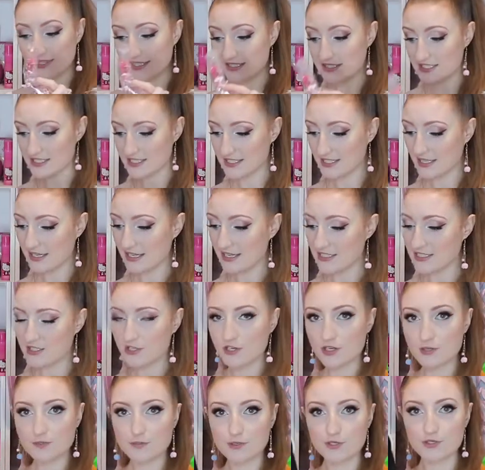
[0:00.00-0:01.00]
with it
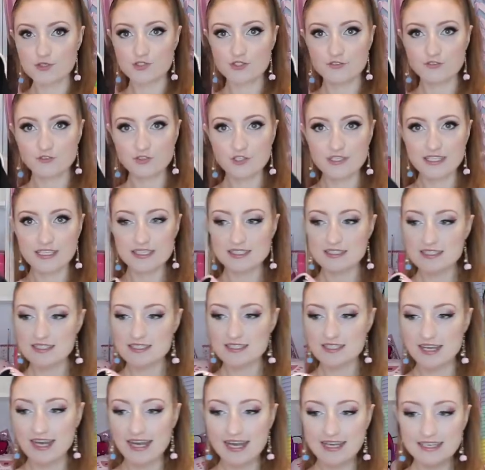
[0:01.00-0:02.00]
got a beautiful
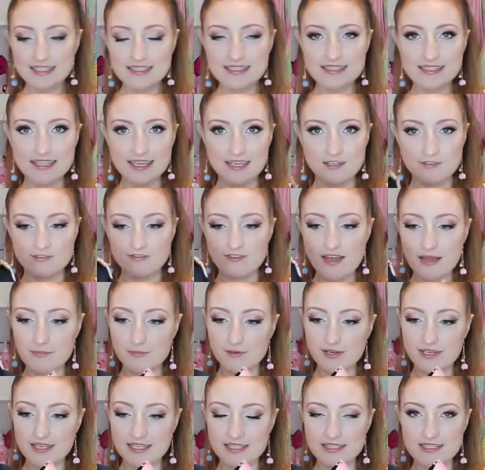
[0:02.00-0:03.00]
inside. It's like
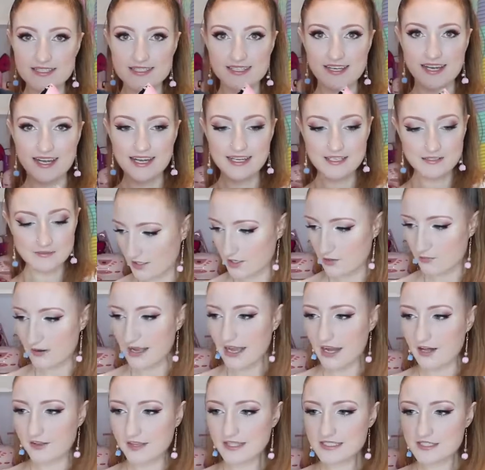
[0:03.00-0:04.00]
fabric inside.
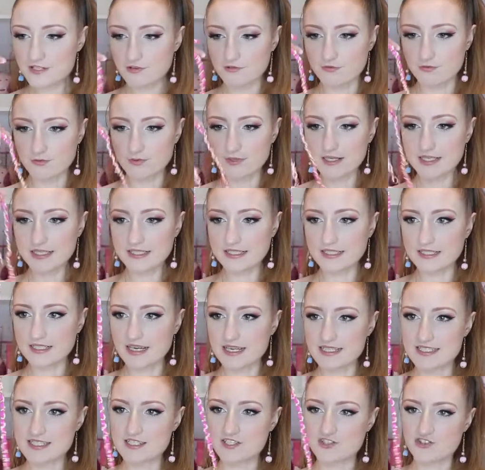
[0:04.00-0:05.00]
Wow, that's a really
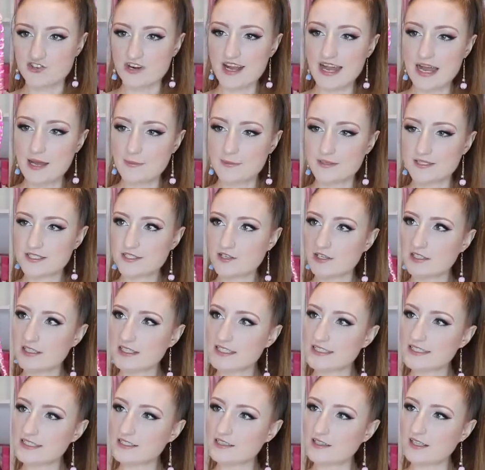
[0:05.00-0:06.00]
nice strap. It's got
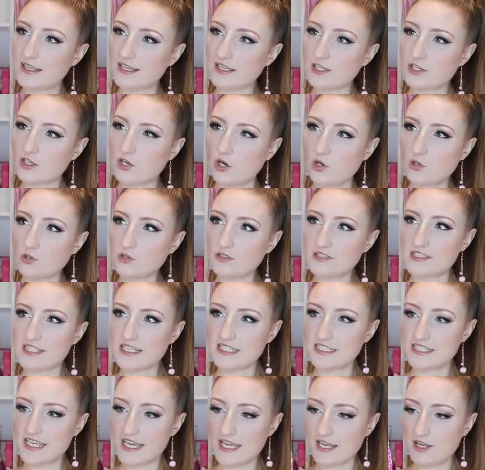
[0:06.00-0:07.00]
these little like gold
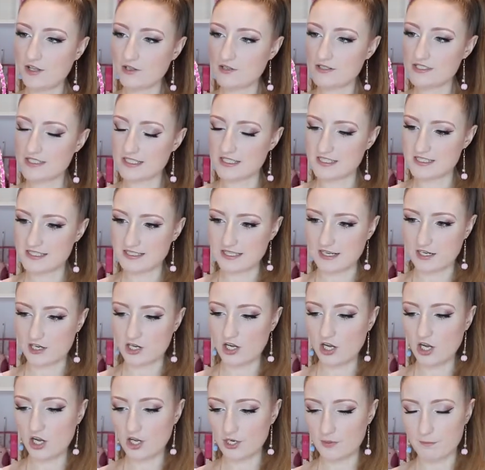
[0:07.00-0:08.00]
details and it's like a
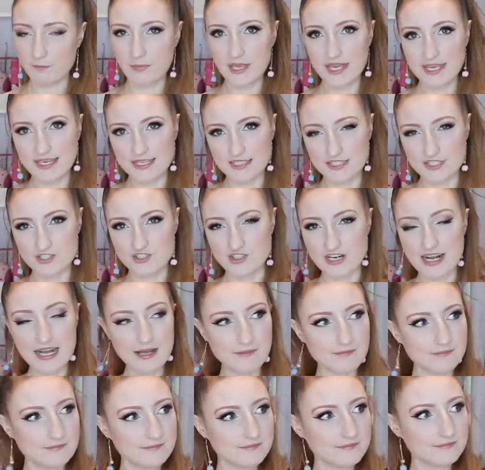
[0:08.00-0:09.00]
hot pink
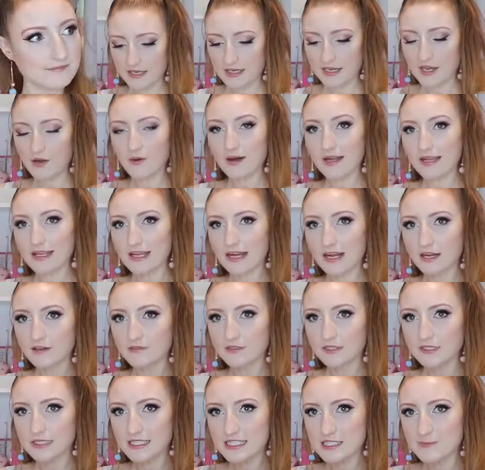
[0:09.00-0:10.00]
strap. Now, I
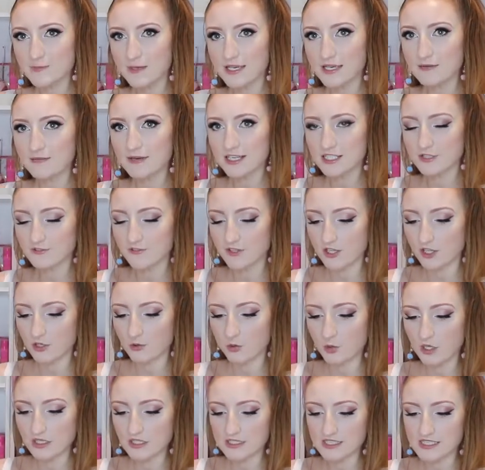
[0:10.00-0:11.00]
can't really speak much for the
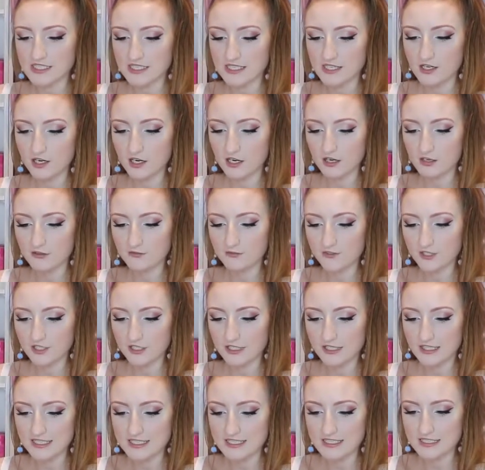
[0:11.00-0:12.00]
quality of
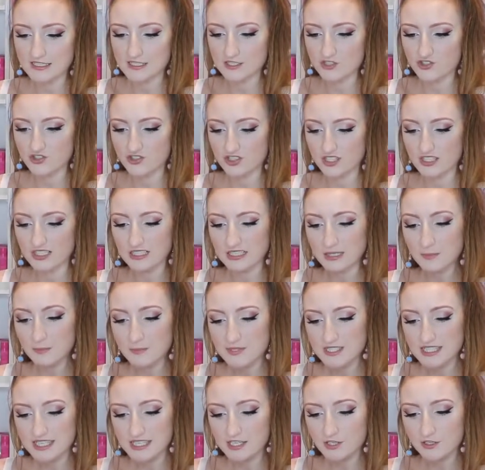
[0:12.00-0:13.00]
these
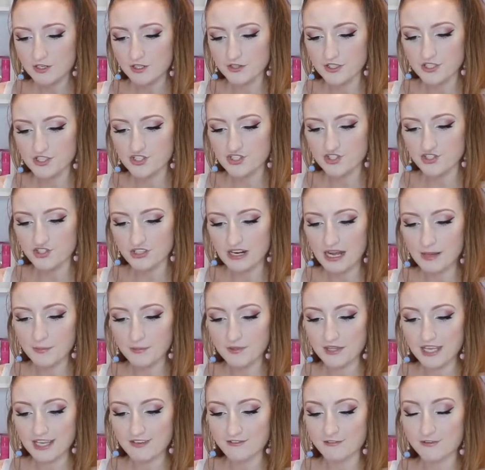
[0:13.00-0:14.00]
clips here on the
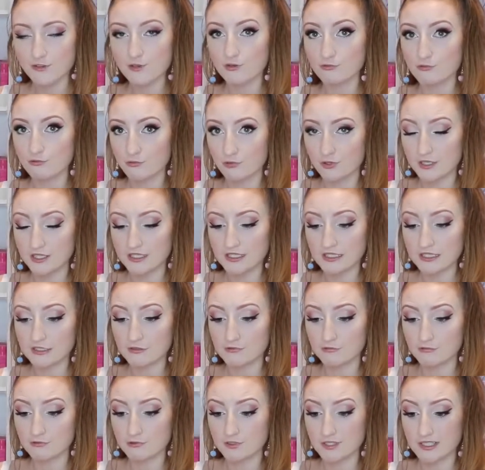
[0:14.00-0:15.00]
strap. They feel
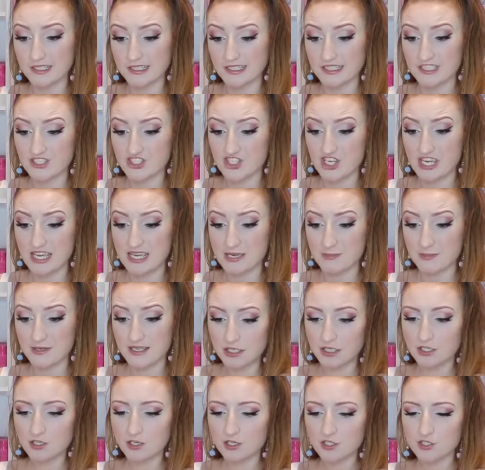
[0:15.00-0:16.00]
really, really cheap.
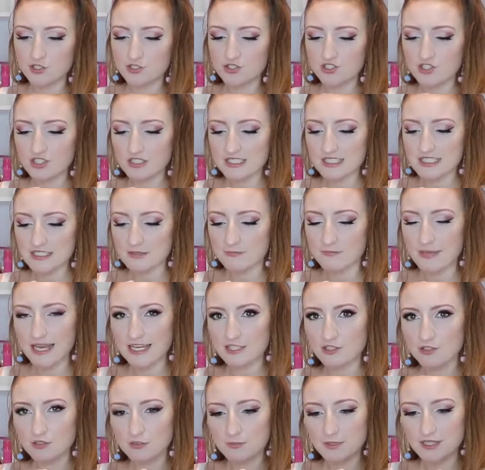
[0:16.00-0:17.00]
You know, usually it's
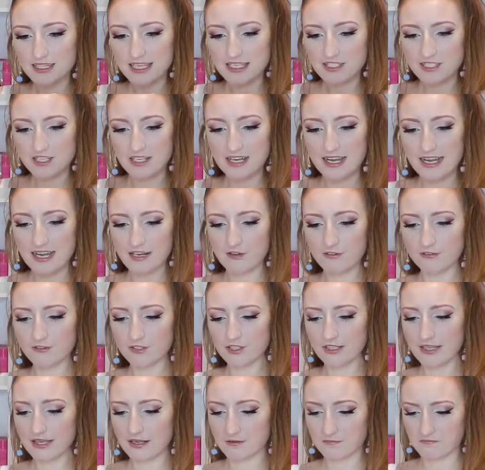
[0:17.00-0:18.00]
metal, but they kind of
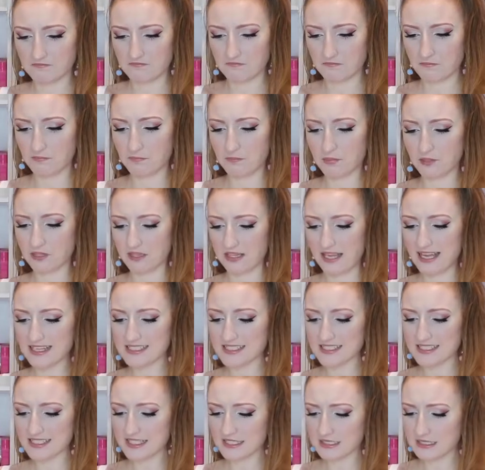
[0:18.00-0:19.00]
feel like
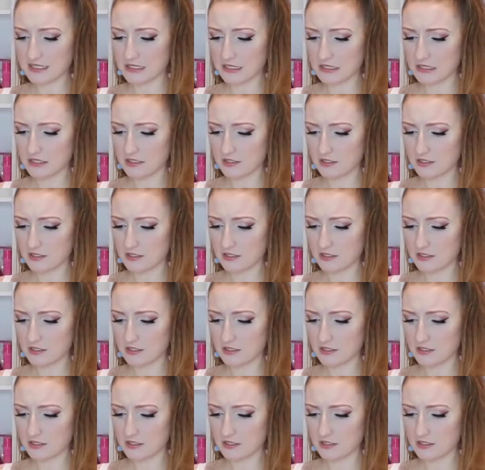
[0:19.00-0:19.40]
plastic.